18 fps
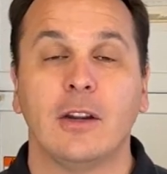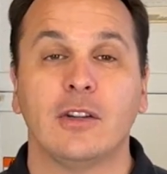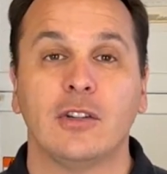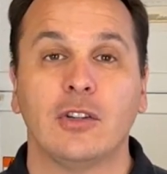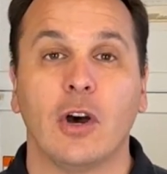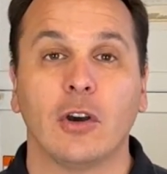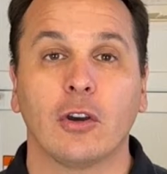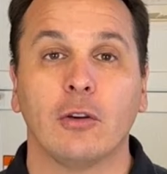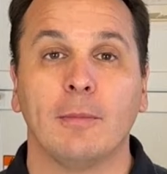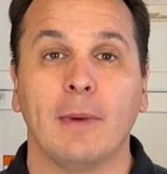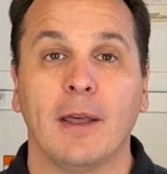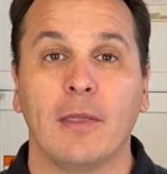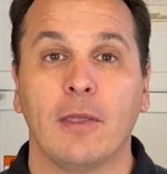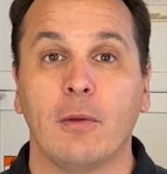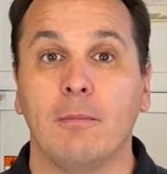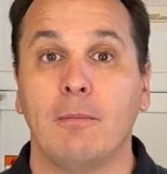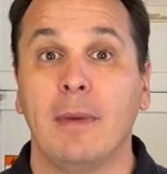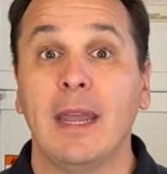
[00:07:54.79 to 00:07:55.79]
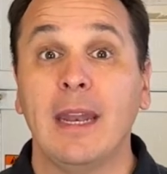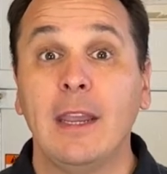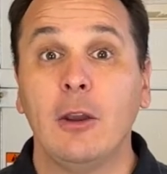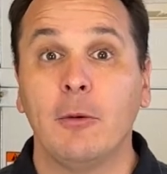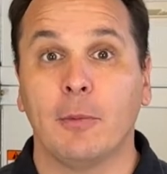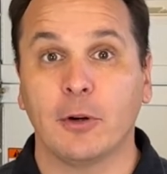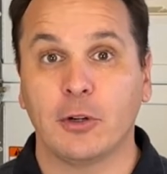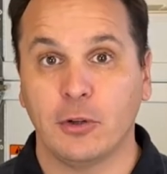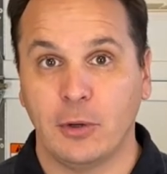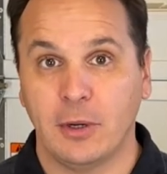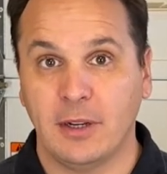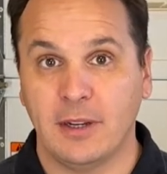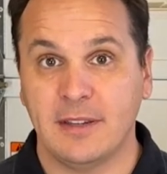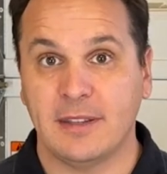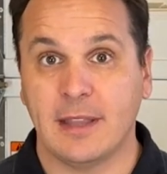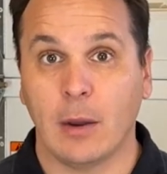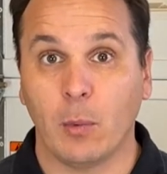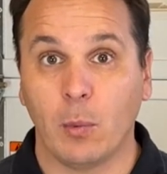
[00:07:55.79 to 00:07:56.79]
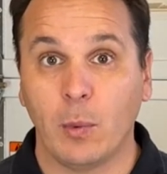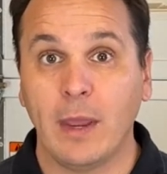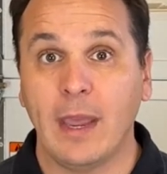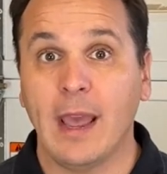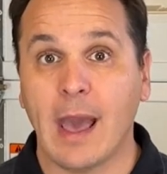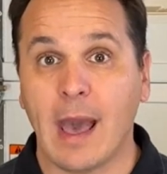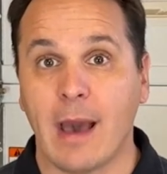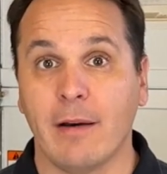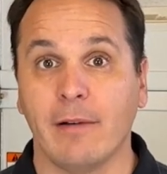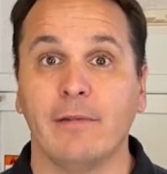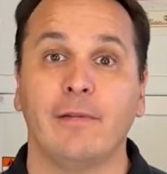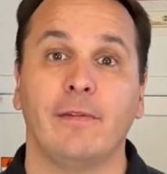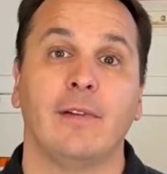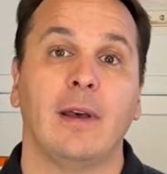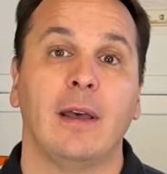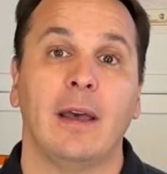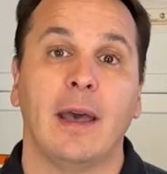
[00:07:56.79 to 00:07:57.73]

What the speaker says: talk about the many opportunities that we have